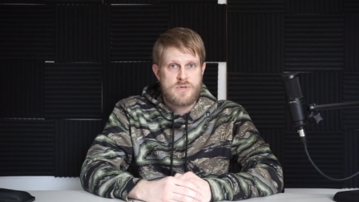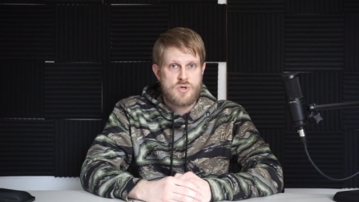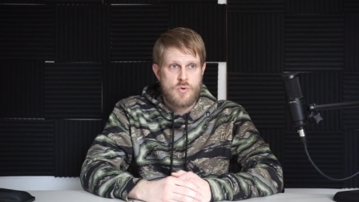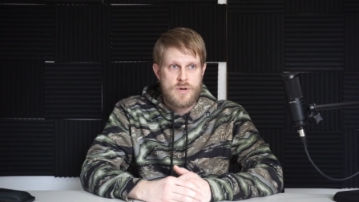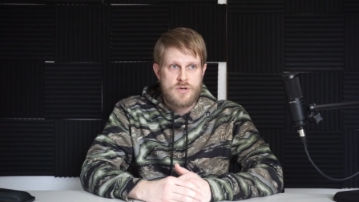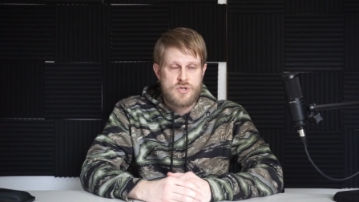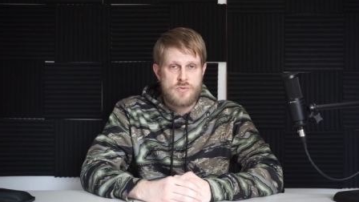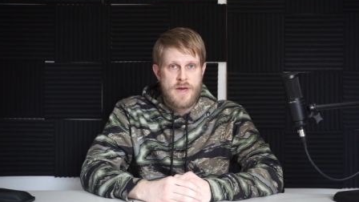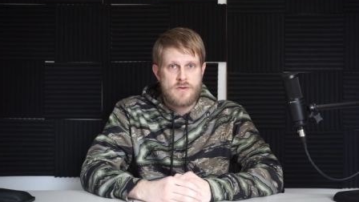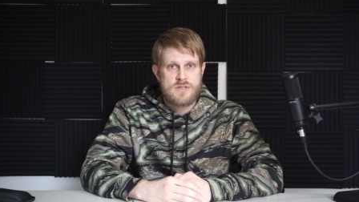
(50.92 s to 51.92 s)
so in
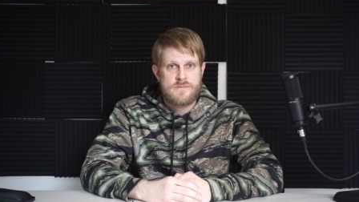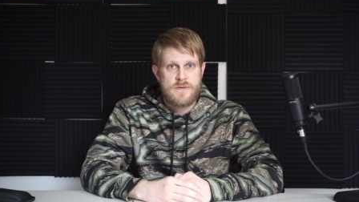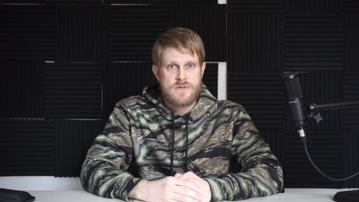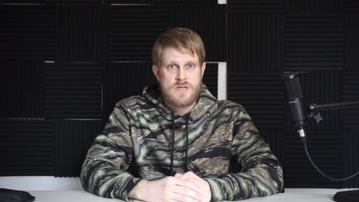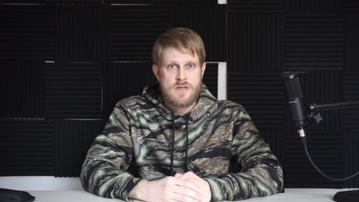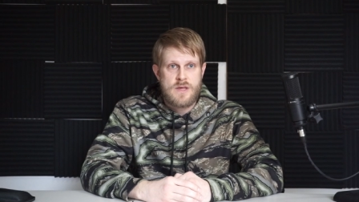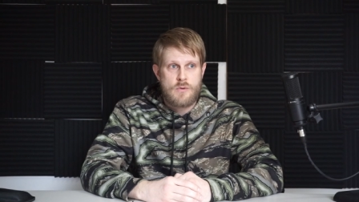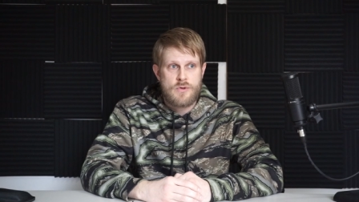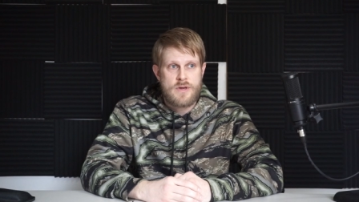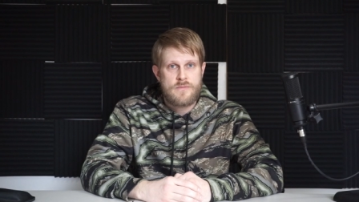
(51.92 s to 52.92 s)
2015, they
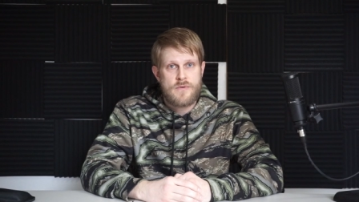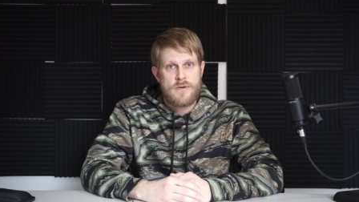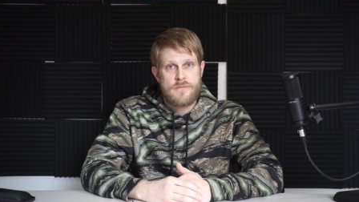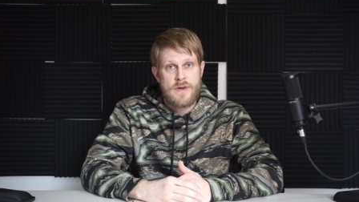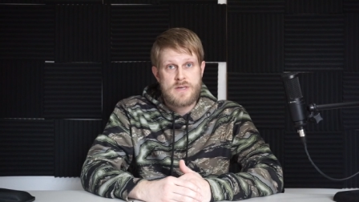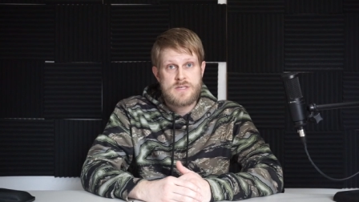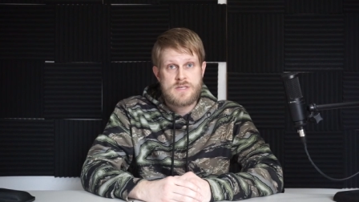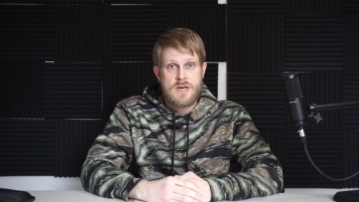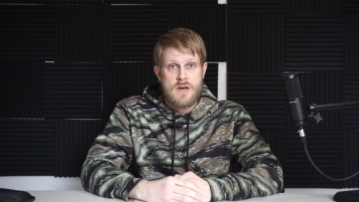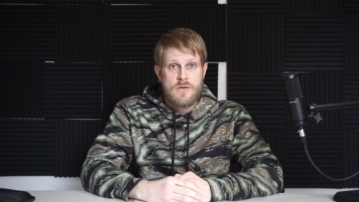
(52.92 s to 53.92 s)
were looking for a
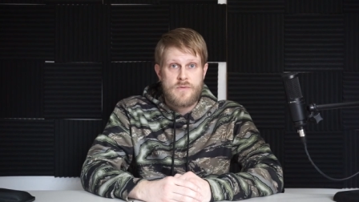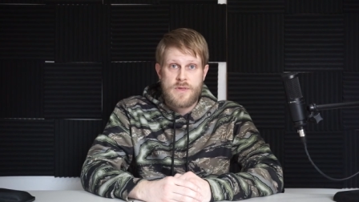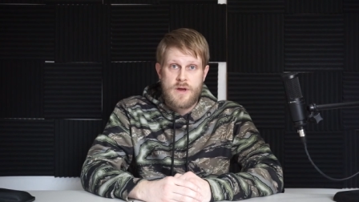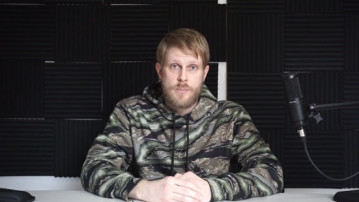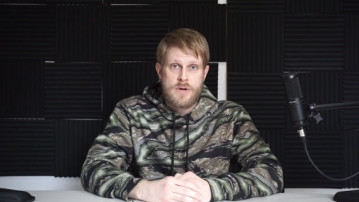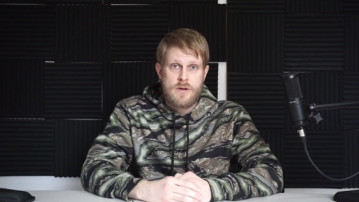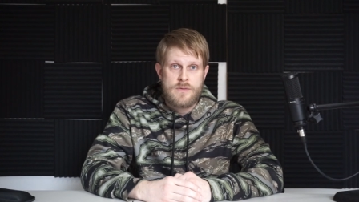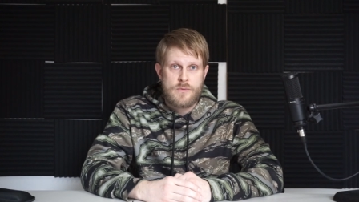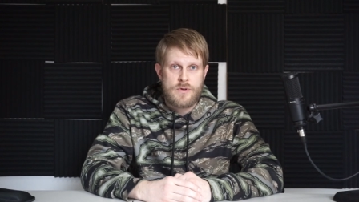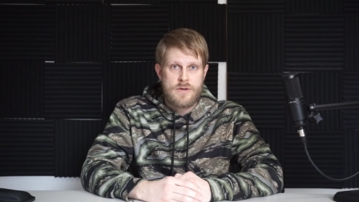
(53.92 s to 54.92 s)
face for the company.
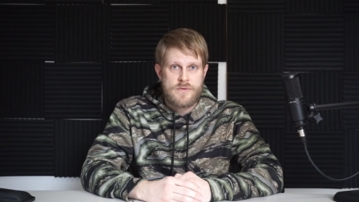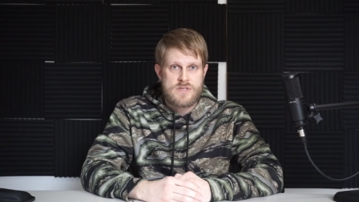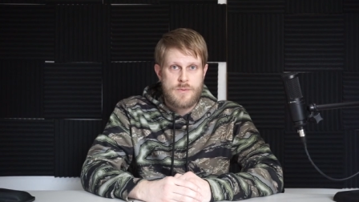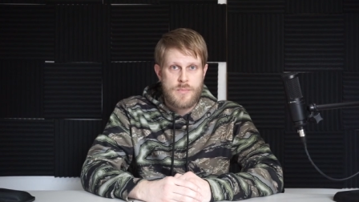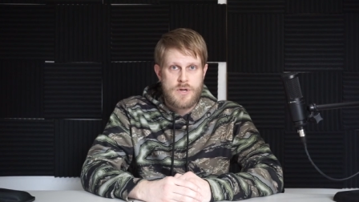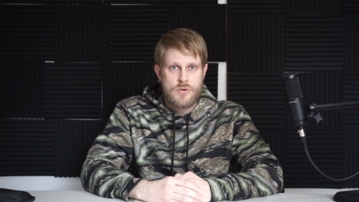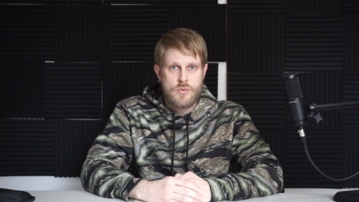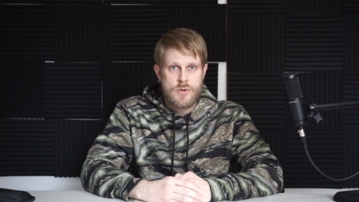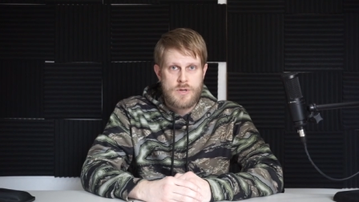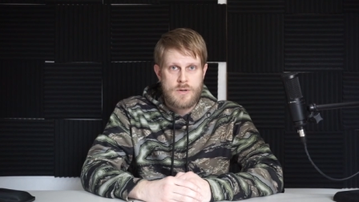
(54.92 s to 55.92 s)
they were looking for somebody
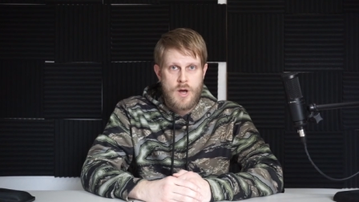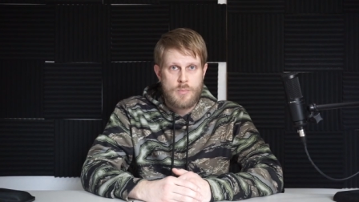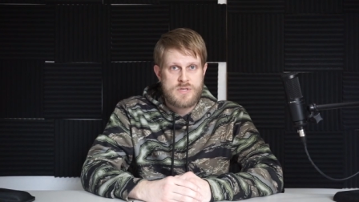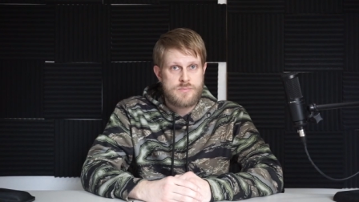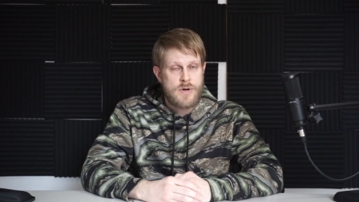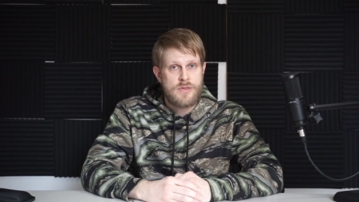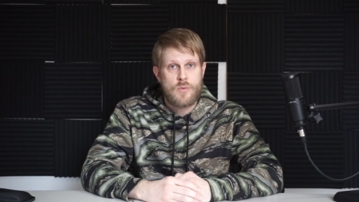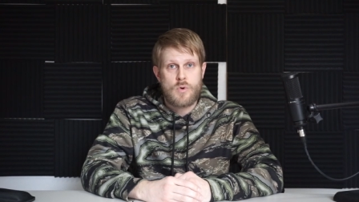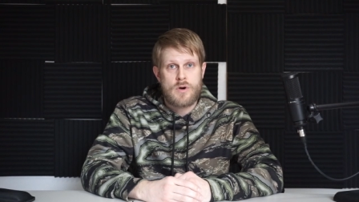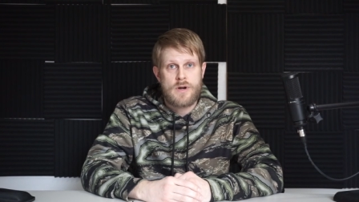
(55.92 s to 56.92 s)
who can help spread the
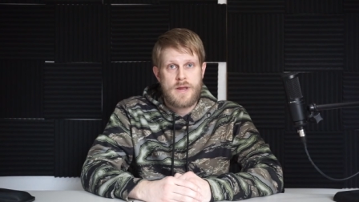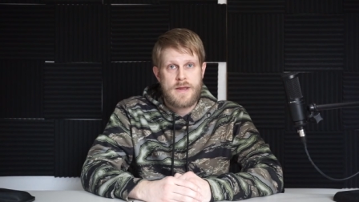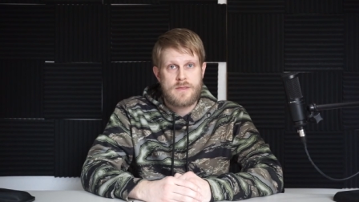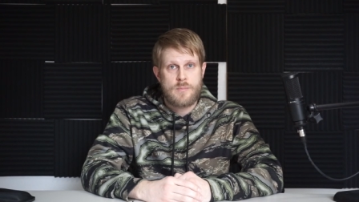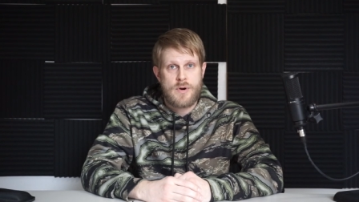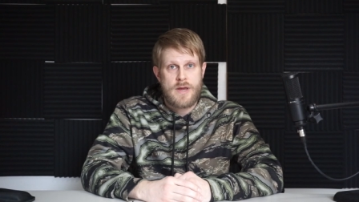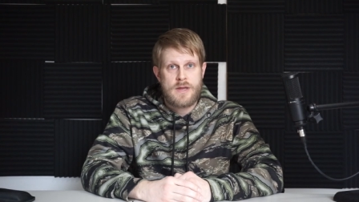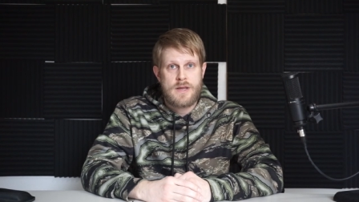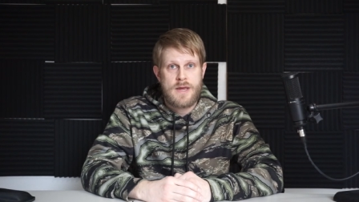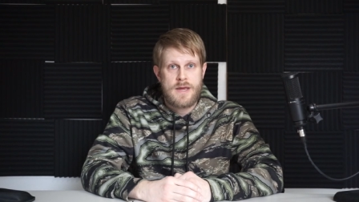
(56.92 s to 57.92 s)
word and the
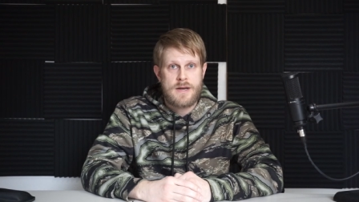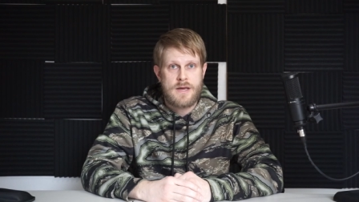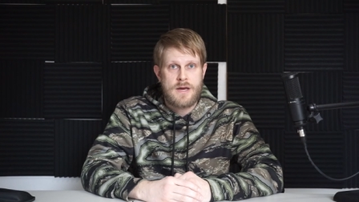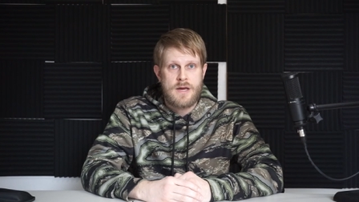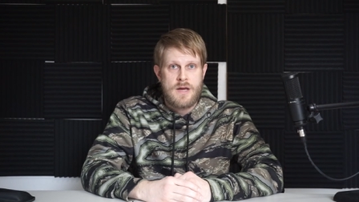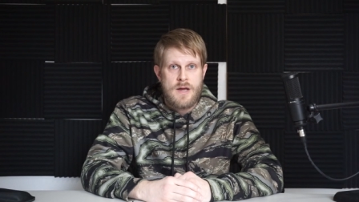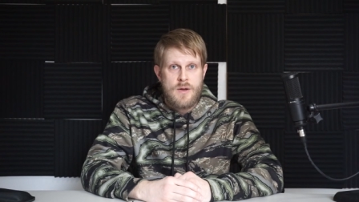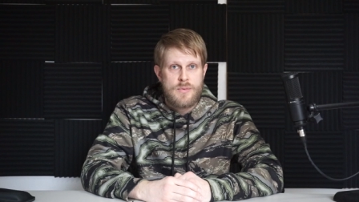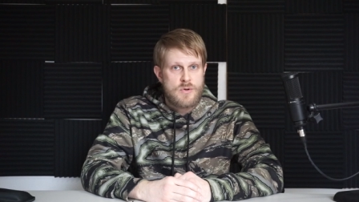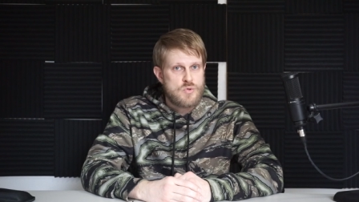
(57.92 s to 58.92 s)
brand, and uh,
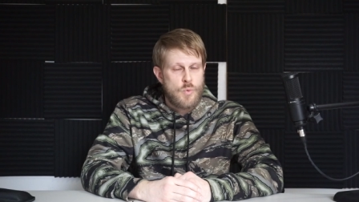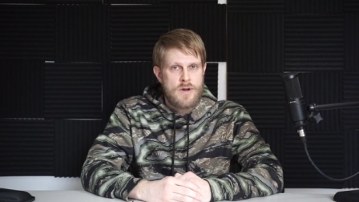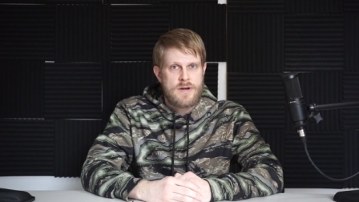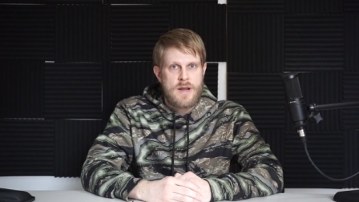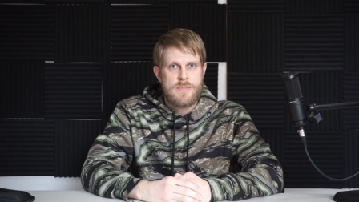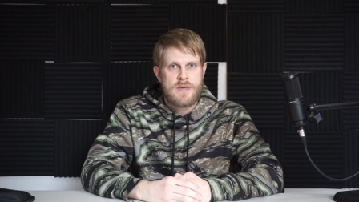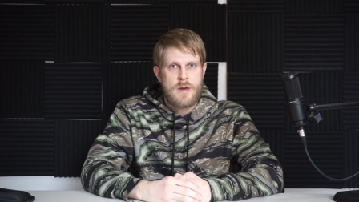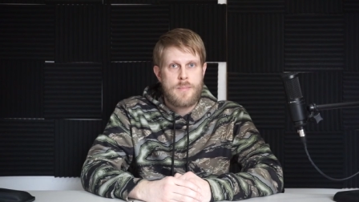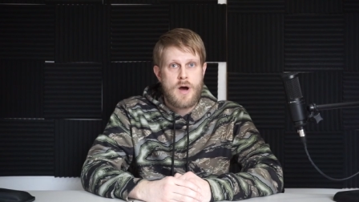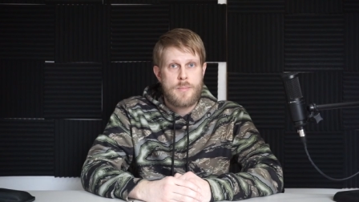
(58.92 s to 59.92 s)
there was one name that
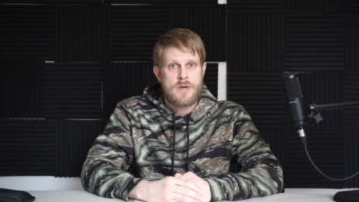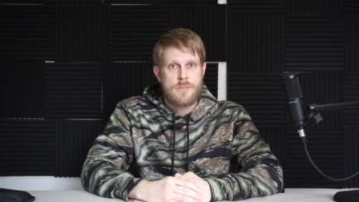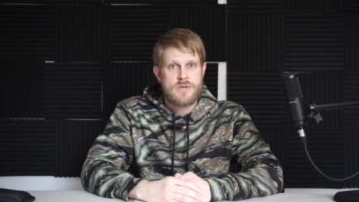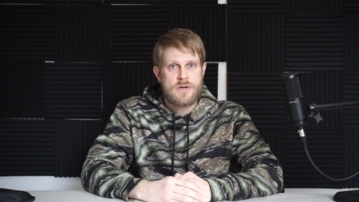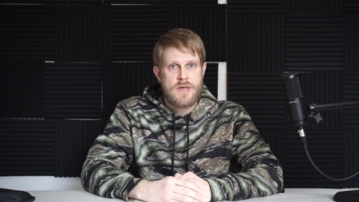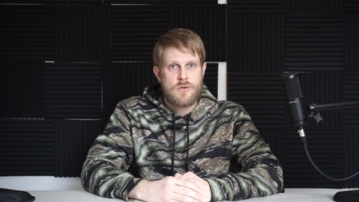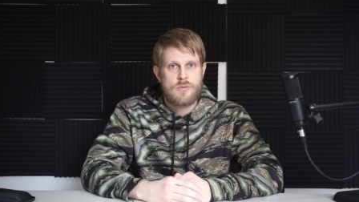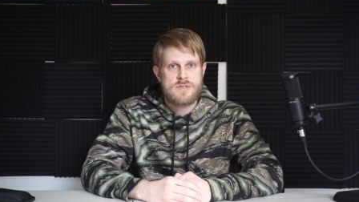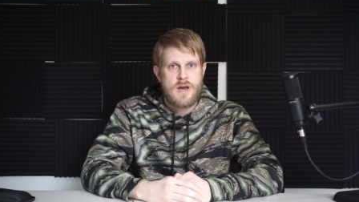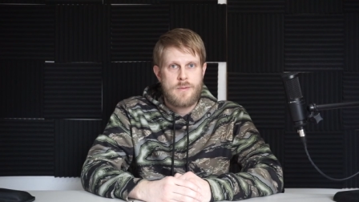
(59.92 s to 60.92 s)
kept popping up during that
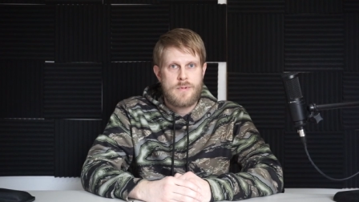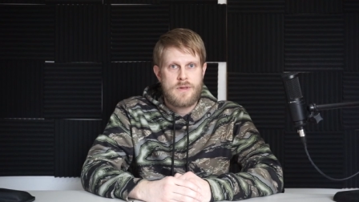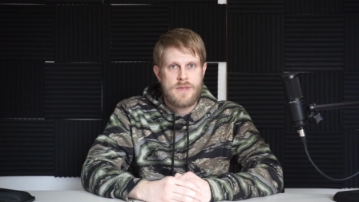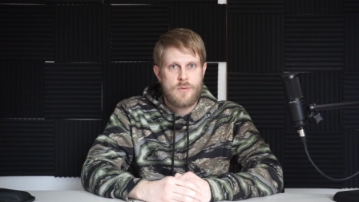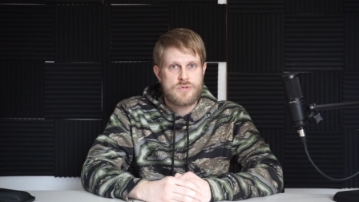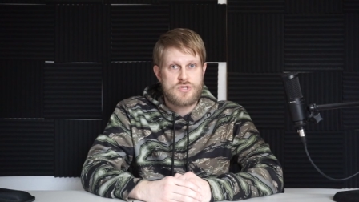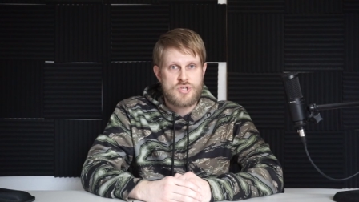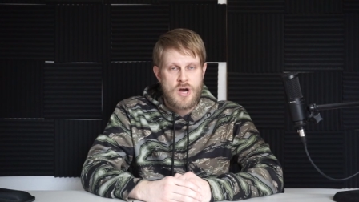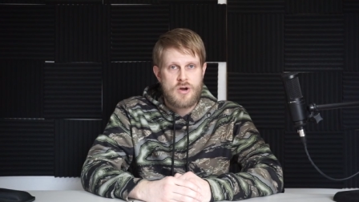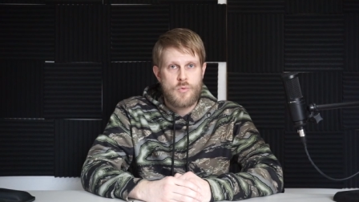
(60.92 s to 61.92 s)
whole time, and that was
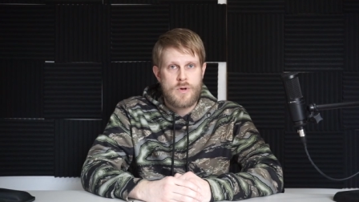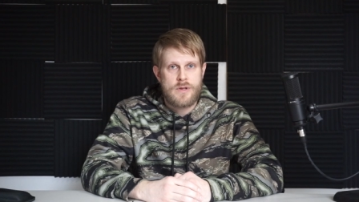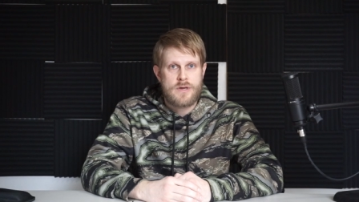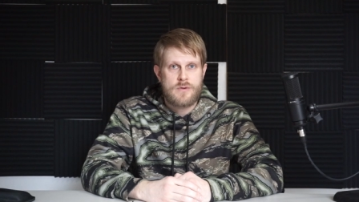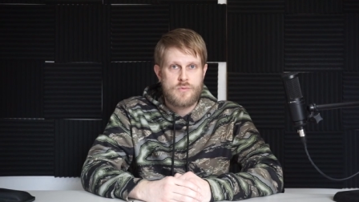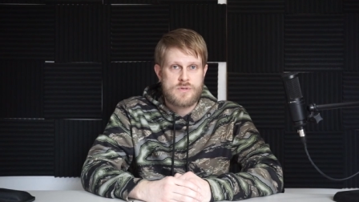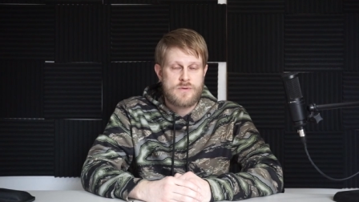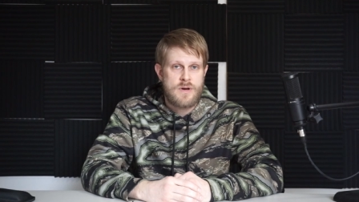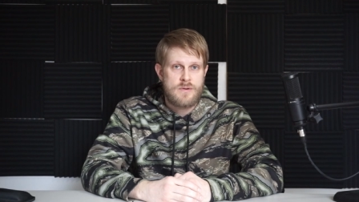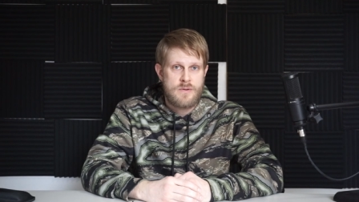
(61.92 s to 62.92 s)
Jocko Willink, Was
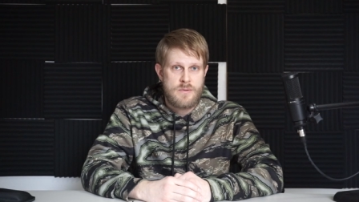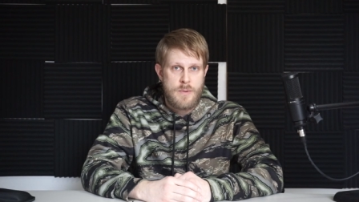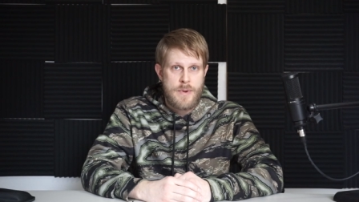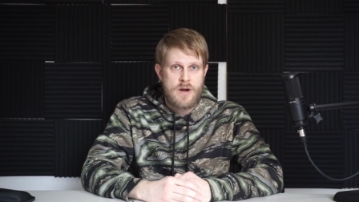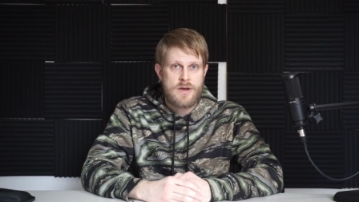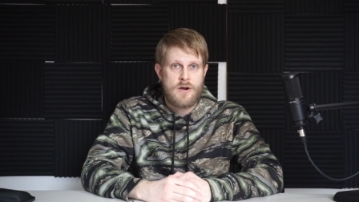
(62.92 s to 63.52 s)
an American